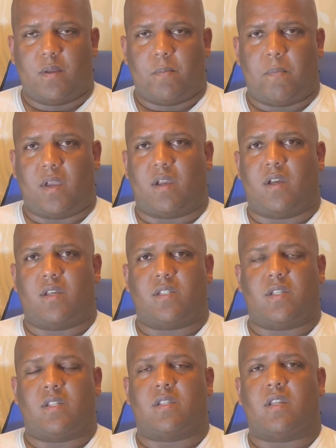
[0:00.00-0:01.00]

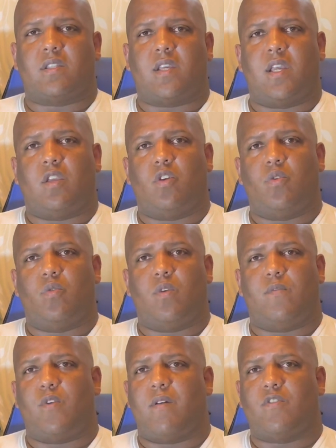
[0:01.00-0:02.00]
because it's going to take you,
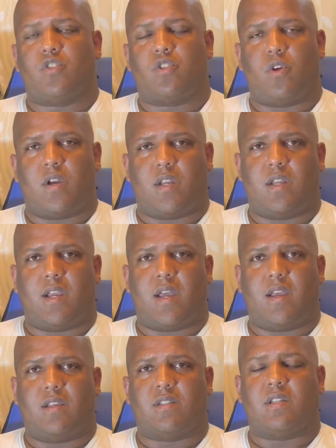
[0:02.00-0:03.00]
if you haven't started
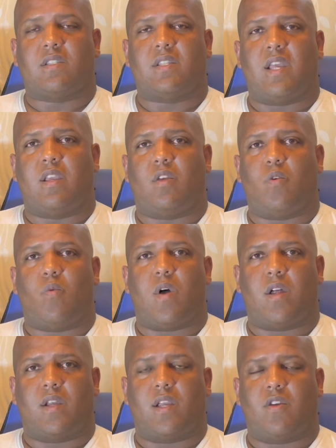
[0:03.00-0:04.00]
yet, it's going to take you a
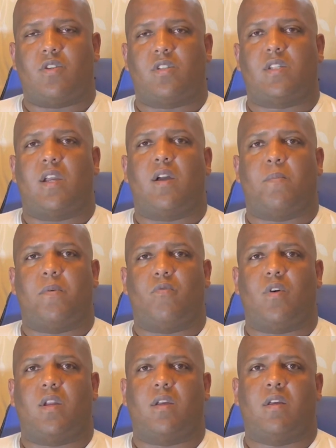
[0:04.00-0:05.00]
while to get your site up and
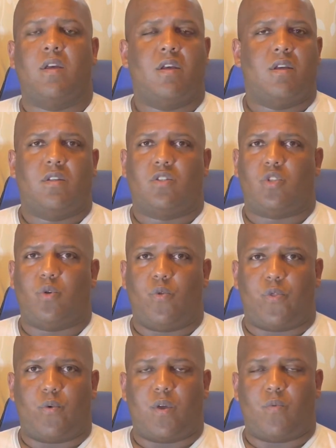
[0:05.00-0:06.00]
running.
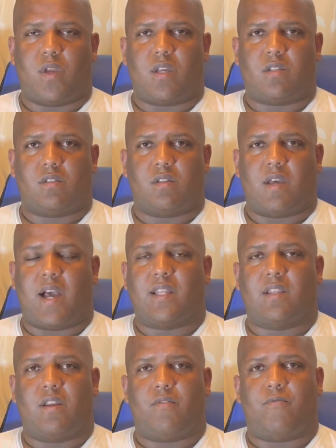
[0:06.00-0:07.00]
2-3 weeks. I
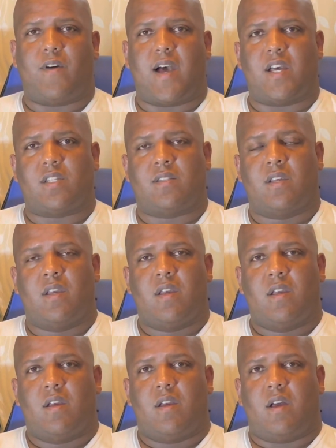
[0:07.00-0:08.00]
did it fast.
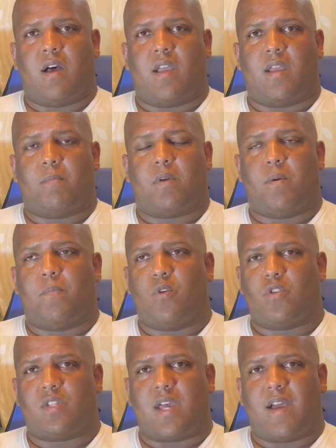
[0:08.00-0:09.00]
I am
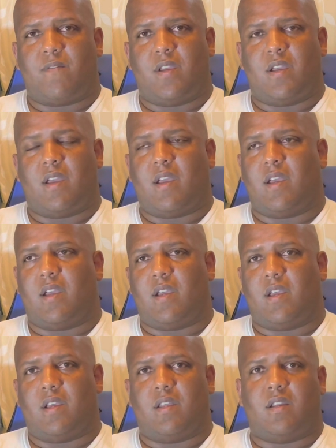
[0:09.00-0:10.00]
computer savvy,
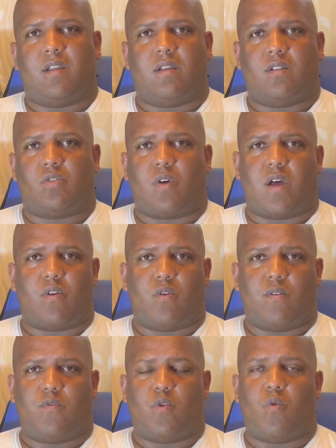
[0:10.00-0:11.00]
and so I don't
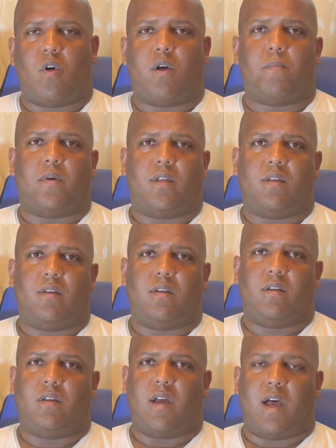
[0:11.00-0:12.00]
know if you are, but
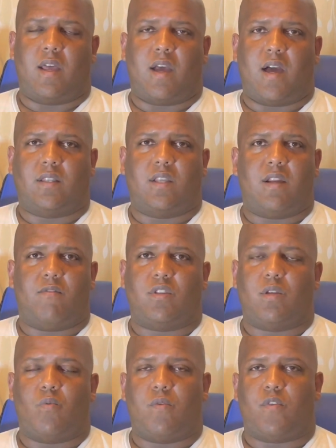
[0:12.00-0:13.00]
I did
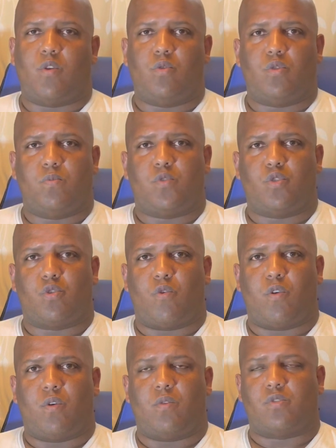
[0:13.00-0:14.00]
everything with a YouTube
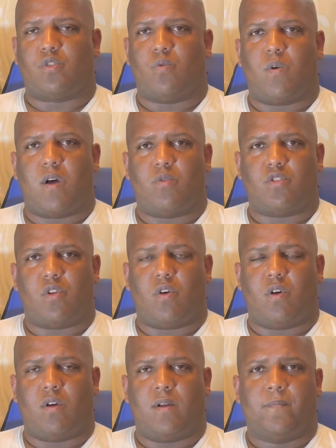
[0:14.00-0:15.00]
tutorial. It was 2 hours
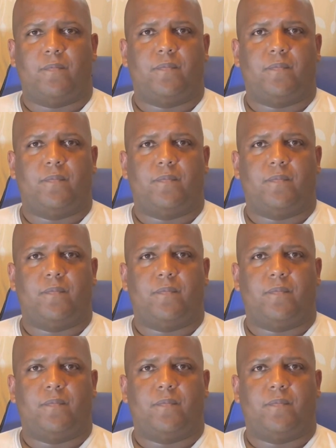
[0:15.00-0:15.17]
long.